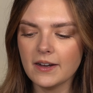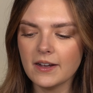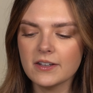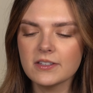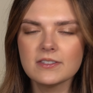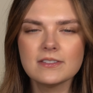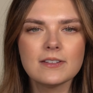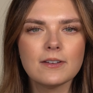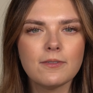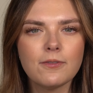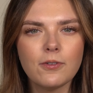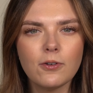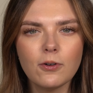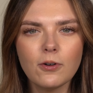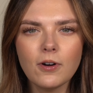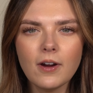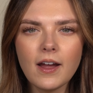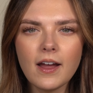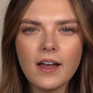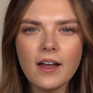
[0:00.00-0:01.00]
On
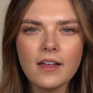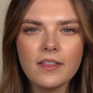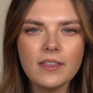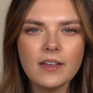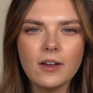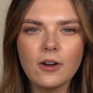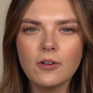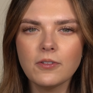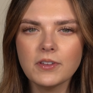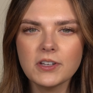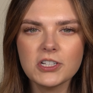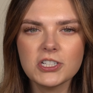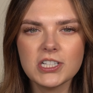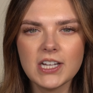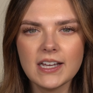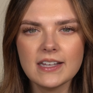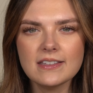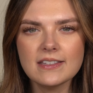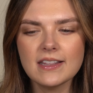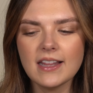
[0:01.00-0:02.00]
Sephora, the only
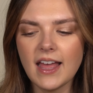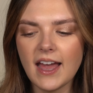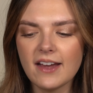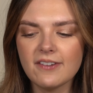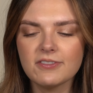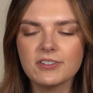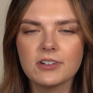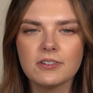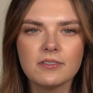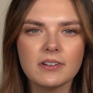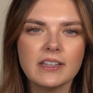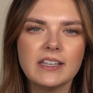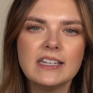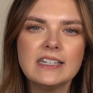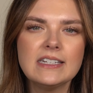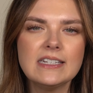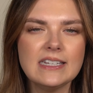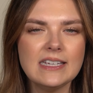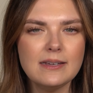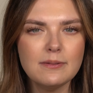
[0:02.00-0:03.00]
shades left are really
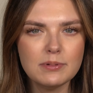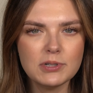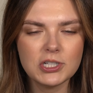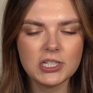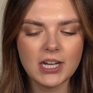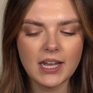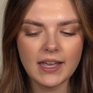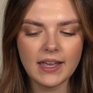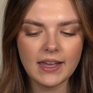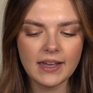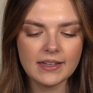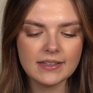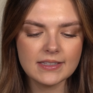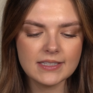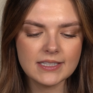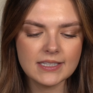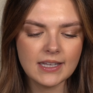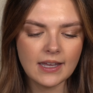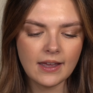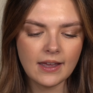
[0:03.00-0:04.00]
deep shades.